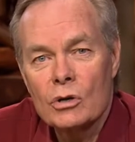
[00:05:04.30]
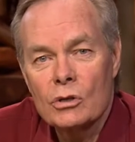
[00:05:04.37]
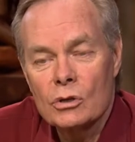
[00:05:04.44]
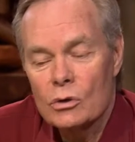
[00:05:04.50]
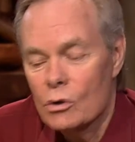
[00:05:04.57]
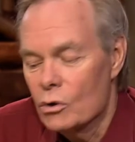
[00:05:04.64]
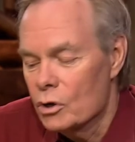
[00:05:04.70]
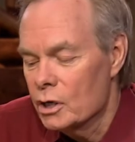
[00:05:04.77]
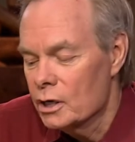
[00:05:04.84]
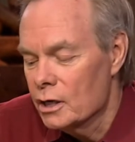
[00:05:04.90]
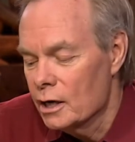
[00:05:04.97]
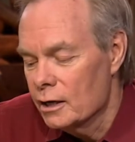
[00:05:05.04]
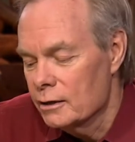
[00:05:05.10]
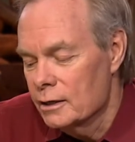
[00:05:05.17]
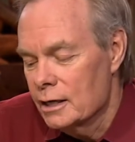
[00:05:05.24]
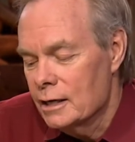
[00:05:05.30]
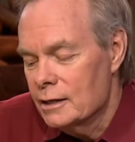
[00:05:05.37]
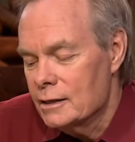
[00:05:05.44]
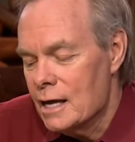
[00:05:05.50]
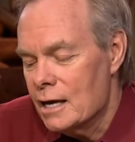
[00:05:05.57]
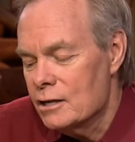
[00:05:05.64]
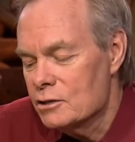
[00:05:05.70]
of the glory of God.
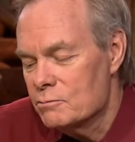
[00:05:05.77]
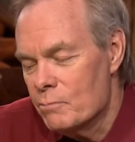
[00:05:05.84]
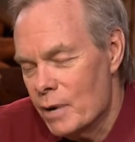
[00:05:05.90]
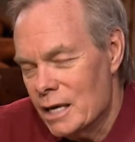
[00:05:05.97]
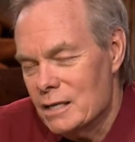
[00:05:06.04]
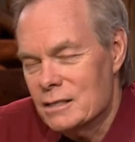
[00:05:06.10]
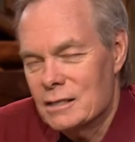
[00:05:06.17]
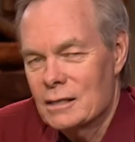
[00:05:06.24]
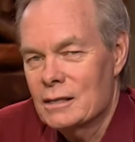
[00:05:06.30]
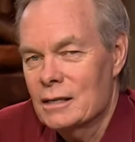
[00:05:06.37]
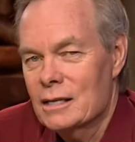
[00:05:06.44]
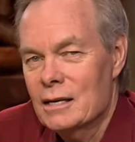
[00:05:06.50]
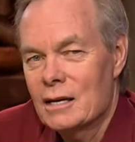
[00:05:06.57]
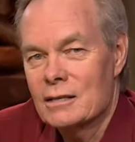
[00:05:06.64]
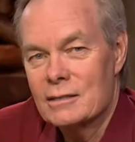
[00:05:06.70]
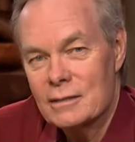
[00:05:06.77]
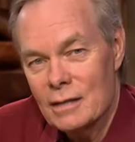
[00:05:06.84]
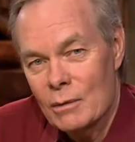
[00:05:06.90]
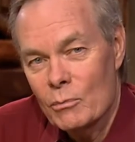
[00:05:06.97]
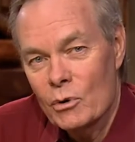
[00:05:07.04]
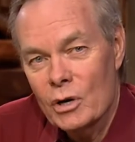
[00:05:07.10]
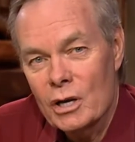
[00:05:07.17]
That is basically a
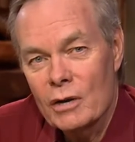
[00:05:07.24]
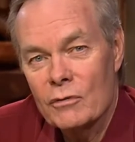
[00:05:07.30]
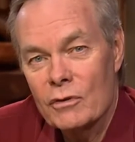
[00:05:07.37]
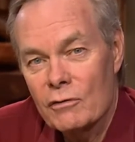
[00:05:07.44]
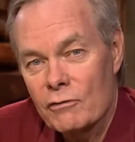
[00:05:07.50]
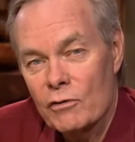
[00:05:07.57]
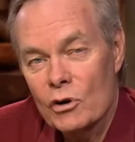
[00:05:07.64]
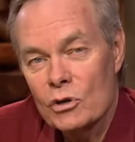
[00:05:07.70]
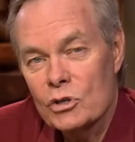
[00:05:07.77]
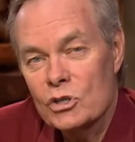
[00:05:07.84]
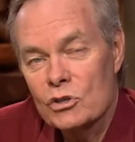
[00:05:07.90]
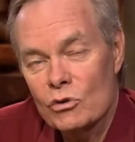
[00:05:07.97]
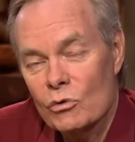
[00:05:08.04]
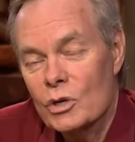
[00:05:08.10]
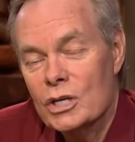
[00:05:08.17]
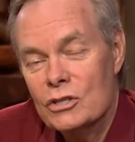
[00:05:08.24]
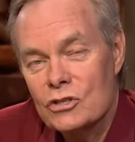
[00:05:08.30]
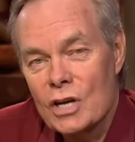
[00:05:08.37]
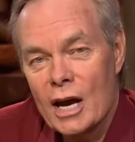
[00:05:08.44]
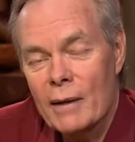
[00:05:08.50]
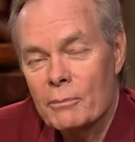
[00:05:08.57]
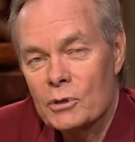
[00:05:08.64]
summary of the first three
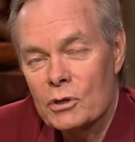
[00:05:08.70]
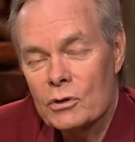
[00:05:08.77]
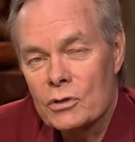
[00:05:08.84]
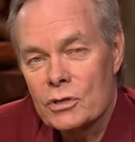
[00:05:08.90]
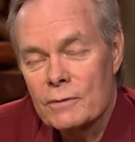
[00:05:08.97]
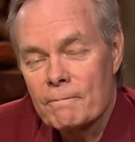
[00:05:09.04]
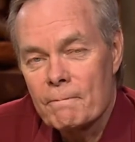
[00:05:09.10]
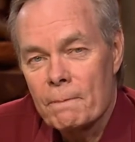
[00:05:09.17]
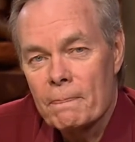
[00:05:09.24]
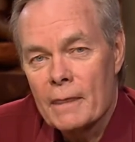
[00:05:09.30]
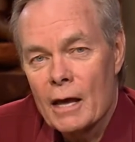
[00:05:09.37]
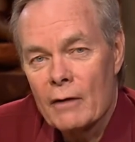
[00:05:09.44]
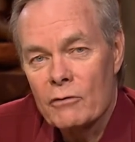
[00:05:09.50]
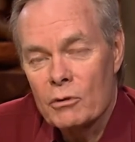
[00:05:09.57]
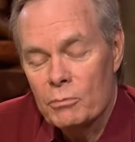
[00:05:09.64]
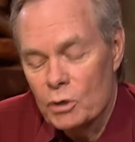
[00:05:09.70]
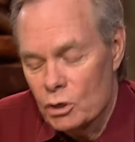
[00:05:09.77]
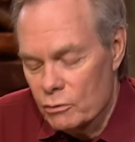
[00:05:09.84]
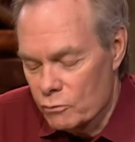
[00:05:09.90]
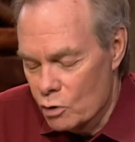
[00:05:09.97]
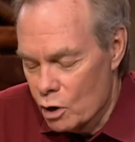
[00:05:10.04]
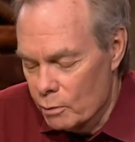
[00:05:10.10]
chapters of the book
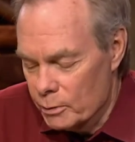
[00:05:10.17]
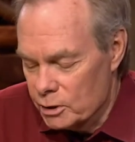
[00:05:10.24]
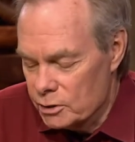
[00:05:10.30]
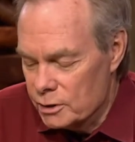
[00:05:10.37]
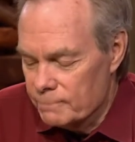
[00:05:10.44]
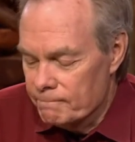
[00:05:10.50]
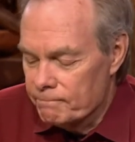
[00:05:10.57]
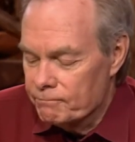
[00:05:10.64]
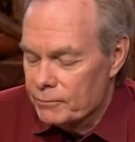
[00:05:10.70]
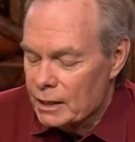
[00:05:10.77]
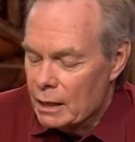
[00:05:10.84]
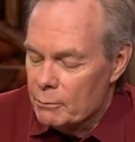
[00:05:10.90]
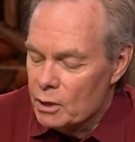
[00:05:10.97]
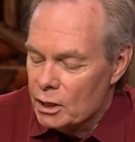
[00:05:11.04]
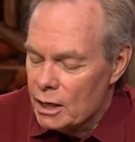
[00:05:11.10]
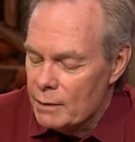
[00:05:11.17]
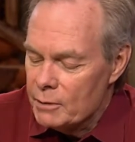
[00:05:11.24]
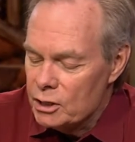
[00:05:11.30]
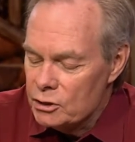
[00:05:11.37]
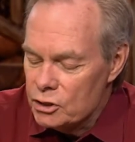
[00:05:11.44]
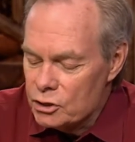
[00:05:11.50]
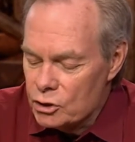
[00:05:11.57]
of Romans. But let
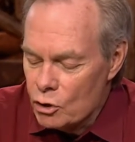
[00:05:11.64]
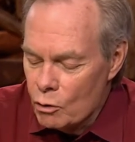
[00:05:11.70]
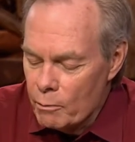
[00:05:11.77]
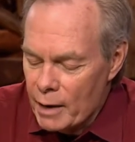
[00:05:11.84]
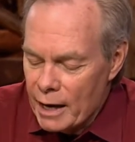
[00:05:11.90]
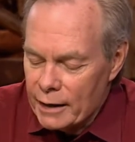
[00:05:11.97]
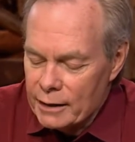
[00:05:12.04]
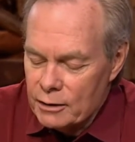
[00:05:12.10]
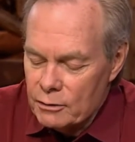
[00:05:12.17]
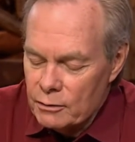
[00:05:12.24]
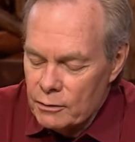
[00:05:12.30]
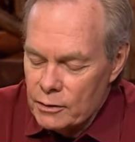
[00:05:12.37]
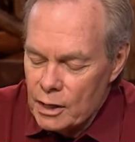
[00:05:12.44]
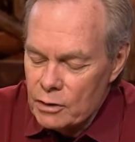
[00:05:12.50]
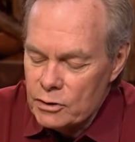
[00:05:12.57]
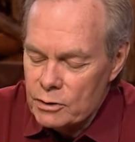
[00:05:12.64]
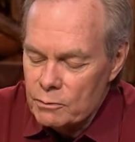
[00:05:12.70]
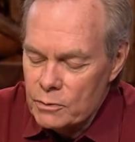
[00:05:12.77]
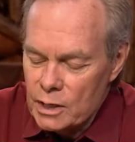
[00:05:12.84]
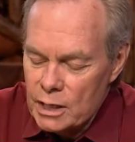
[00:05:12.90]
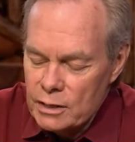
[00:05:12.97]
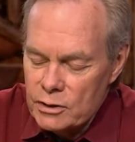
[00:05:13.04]
me just go back, and there's some
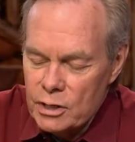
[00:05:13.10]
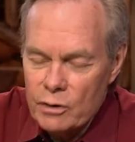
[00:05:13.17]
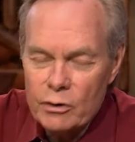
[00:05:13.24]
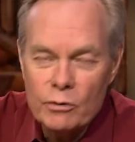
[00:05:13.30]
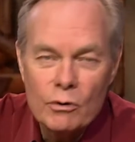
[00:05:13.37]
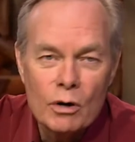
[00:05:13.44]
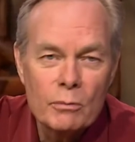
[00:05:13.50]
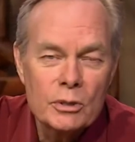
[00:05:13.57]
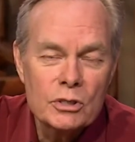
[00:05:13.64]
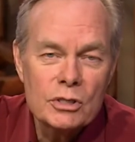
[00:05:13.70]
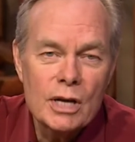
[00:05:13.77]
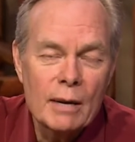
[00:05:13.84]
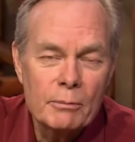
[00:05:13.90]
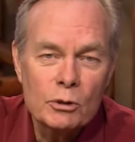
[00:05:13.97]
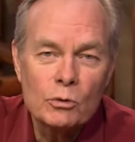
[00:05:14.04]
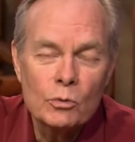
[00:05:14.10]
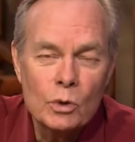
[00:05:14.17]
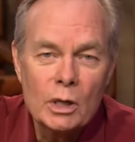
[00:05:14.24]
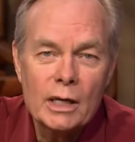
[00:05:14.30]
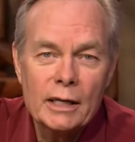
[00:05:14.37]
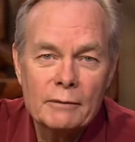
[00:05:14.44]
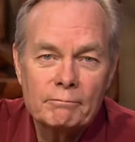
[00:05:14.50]
things here in Romans chapter
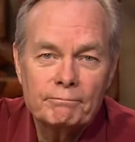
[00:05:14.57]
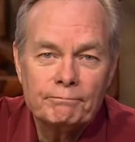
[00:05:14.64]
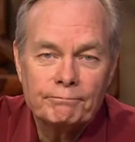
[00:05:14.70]
1